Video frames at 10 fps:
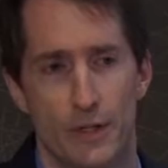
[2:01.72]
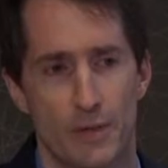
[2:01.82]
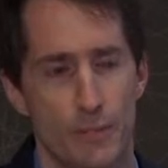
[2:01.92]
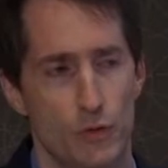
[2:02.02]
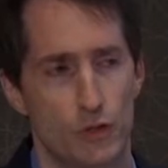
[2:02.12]
the
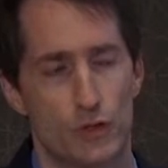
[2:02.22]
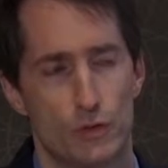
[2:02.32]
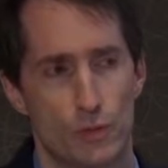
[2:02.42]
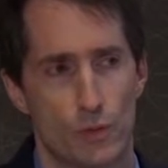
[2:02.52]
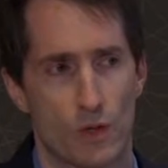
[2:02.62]
most
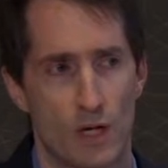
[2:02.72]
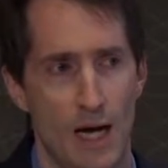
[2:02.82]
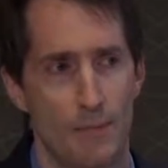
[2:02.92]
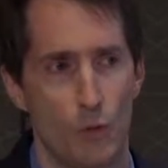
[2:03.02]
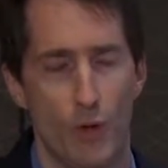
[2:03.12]

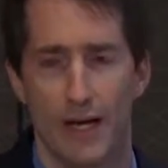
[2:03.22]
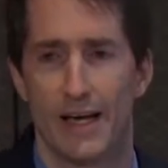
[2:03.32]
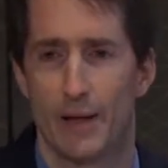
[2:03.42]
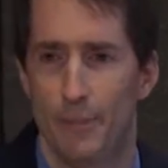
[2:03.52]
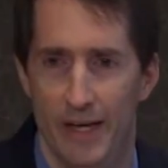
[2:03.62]
common way I
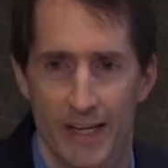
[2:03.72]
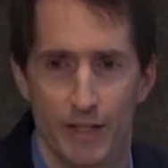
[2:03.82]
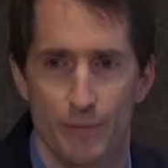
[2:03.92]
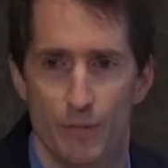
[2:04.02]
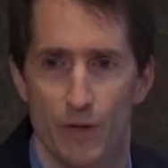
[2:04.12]
get paid,
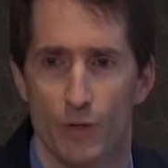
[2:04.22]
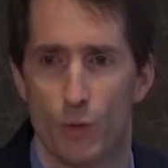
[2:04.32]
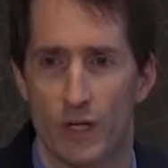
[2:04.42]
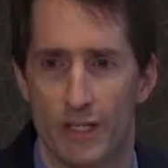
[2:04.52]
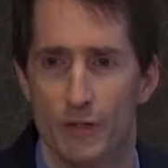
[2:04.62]
the uh,
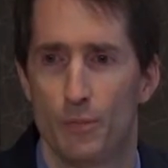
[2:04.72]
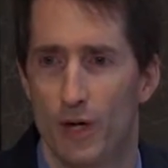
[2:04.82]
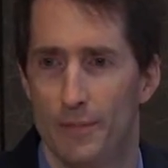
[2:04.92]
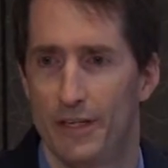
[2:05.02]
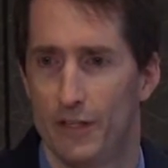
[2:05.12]
work I do
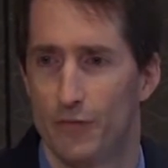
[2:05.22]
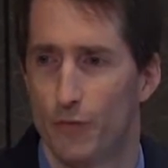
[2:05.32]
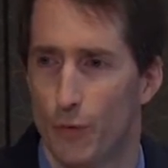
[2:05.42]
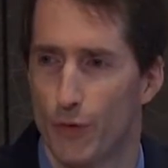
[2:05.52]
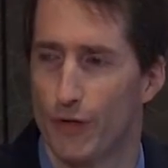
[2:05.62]
primarily
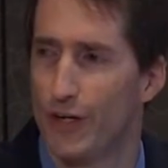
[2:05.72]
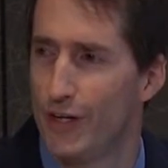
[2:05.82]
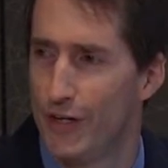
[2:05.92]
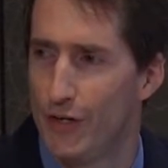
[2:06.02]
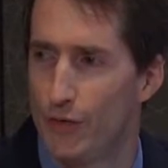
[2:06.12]
for,
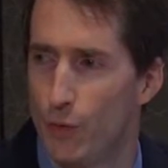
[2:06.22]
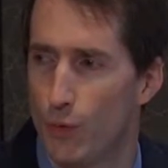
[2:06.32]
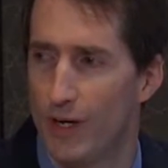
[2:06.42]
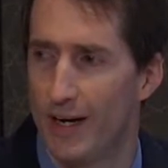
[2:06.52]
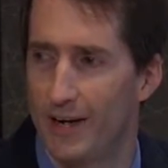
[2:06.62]

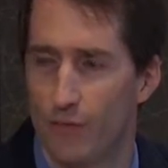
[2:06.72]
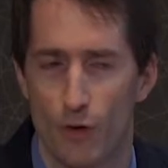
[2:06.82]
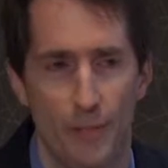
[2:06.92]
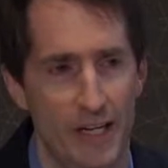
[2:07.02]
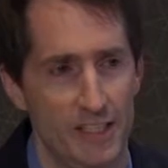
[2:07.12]
for, uh, for a
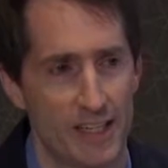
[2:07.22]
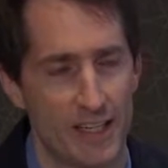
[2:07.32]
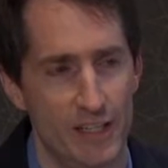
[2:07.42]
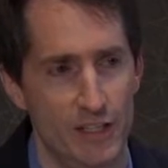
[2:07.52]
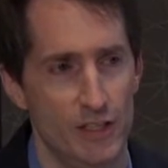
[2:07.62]
paycheck
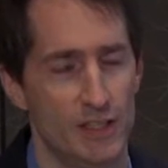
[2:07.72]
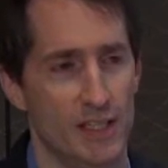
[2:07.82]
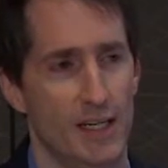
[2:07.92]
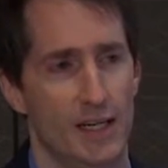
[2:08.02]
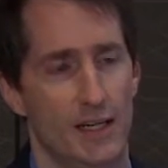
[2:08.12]
is,
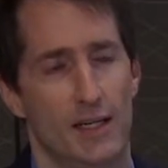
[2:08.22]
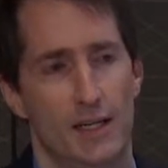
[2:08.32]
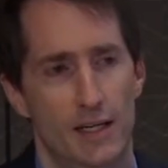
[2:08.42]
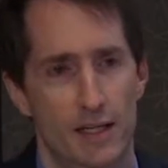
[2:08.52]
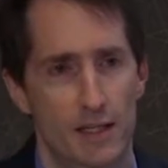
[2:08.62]

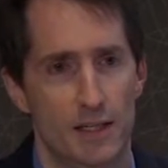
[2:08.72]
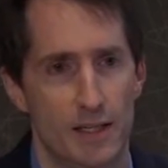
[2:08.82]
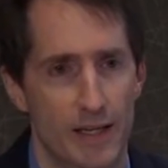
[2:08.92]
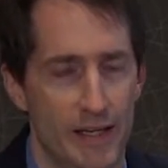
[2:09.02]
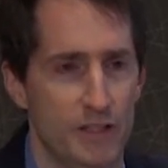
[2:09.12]

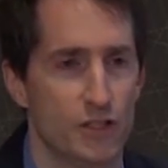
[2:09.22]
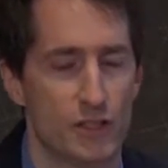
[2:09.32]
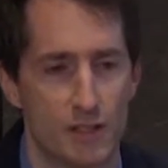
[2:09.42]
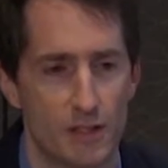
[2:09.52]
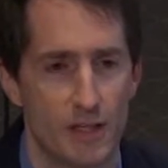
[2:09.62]
is
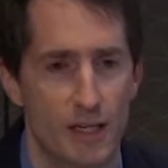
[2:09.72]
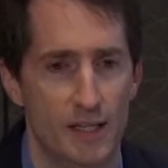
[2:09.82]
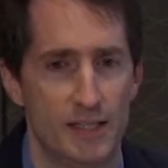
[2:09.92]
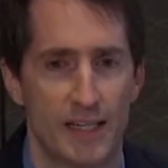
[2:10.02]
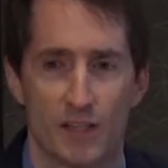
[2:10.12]

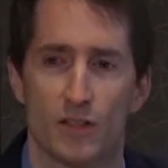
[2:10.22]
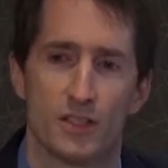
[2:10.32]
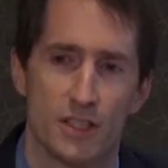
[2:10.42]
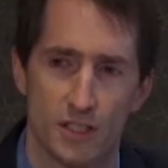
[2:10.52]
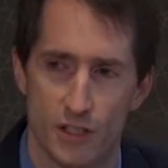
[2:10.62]
technical
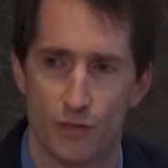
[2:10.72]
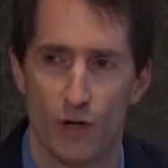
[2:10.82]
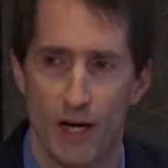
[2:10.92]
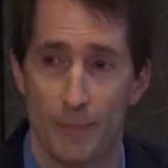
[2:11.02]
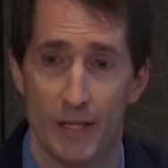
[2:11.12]
assistance for
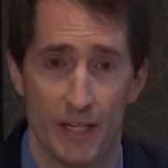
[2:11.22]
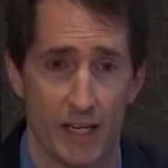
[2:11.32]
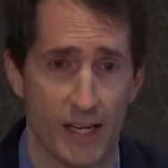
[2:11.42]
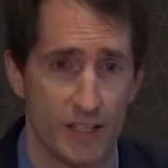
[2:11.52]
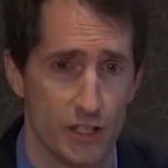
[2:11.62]
IP
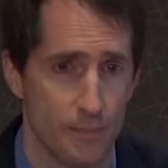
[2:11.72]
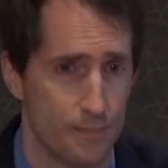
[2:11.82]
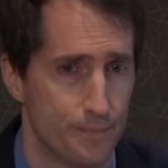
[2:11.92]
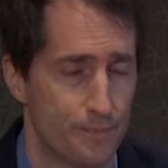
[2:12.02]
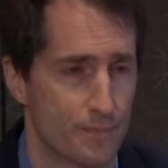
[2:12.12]
litigation.
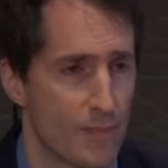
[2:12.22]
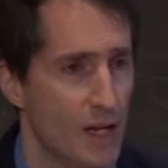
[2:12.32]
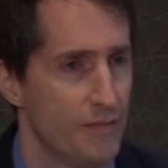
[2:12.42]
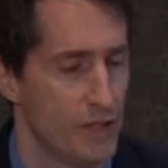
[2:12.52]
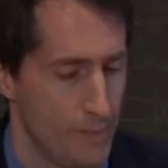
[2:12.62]

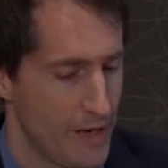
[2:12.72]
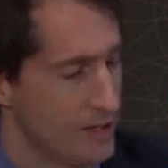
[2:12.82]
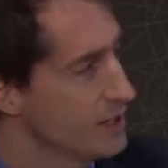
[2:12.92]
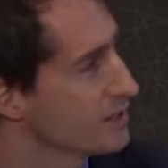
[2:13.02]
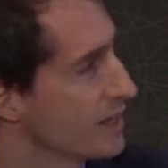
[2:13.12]
I've done about a
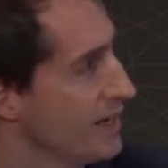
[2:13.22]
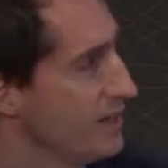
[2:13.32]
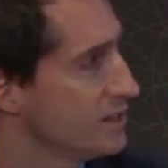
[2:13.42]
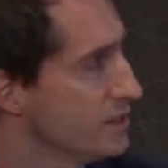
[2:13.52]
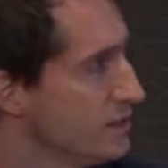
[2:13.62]
dozen
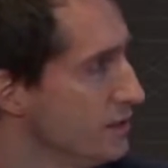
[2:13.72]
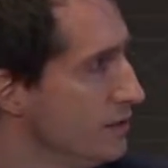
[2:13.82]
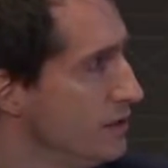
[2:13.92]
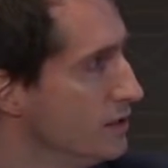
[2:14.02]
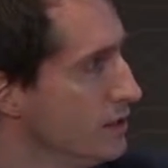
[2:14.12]
cases,
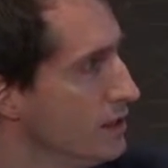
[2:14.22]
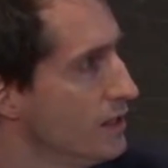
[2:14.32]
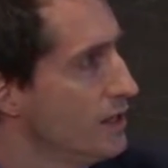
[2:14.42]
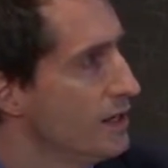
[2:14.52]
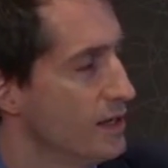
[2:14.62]

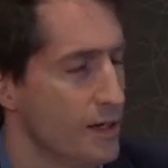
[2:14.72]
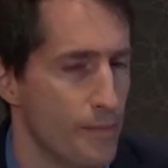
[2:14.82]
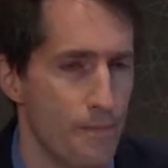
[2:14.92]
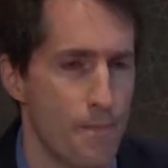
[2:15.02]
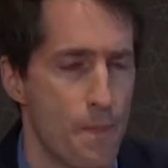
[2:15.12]

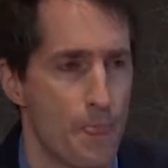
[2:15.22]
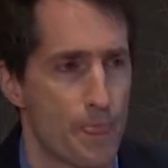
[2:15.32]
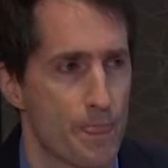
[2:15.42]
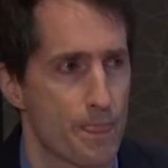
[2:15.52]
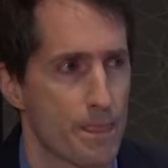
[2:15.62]
um,
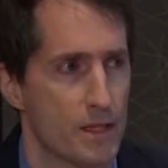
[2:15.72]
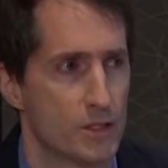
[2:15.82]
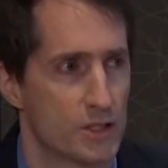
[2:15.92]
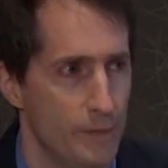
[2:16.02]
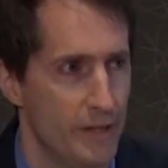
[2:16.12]

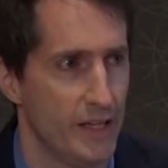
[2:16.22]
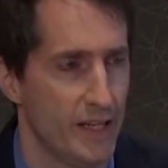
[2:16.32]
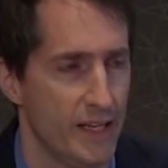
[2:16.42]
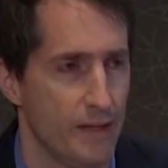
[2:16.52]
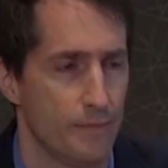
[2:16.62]
some in
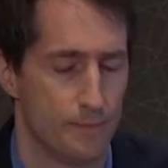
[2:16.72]
the